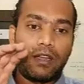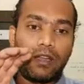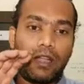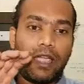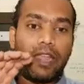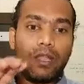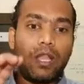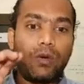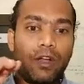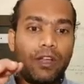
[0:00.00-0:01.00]

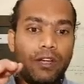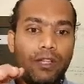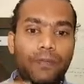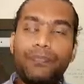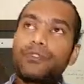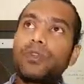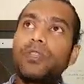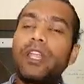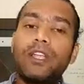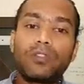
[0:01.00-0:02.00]
in one area. So
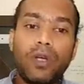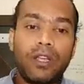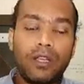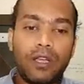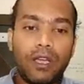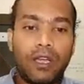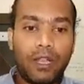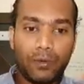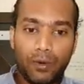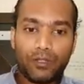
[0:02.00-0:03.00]
then I joined
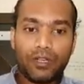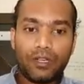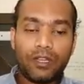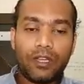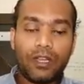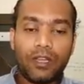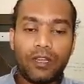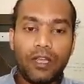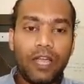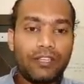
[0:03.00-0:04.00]
another project in
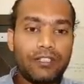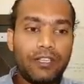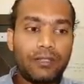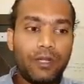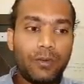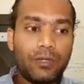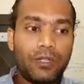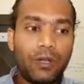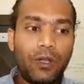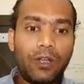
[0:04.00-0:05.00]
ITC. So it was
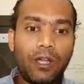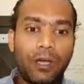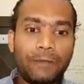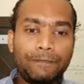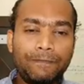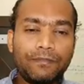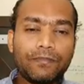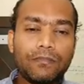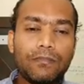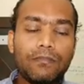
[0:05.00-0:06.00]
on
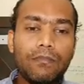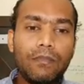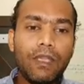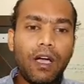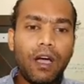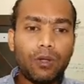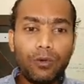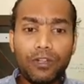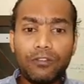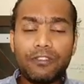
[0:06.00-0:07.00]

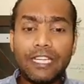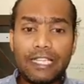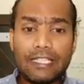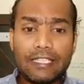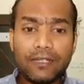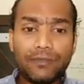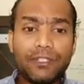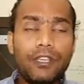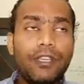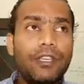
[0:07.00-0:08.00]
automotive seating systems.
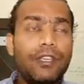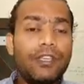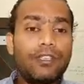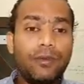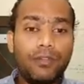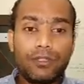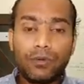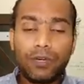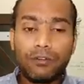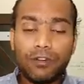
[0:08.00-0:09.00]
So we used to
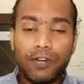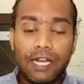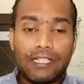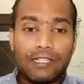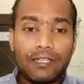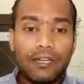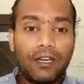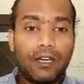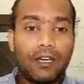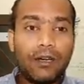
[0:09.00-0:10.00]
work for
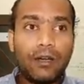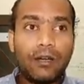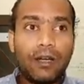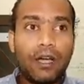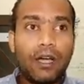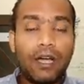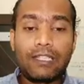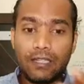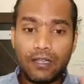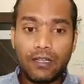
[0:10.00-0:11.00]
Chrysler. It's
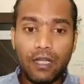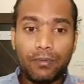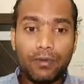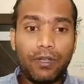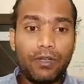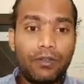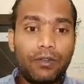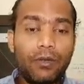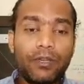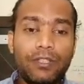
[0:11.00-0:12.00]
a company in
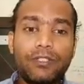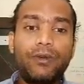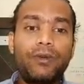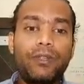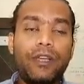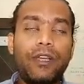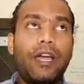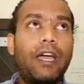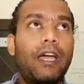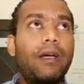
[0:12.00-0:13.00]
US. So
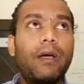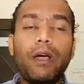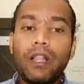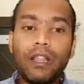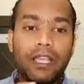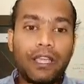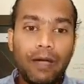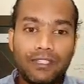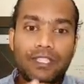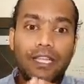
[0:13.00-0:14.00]
like I
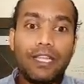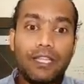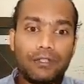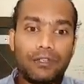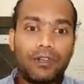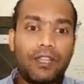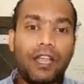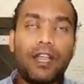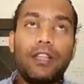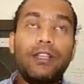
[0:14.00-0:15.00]
was a seating engineer in
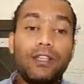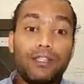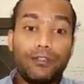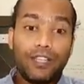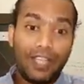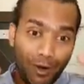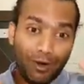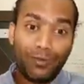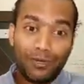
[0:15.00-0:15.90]
that. So you take an automotive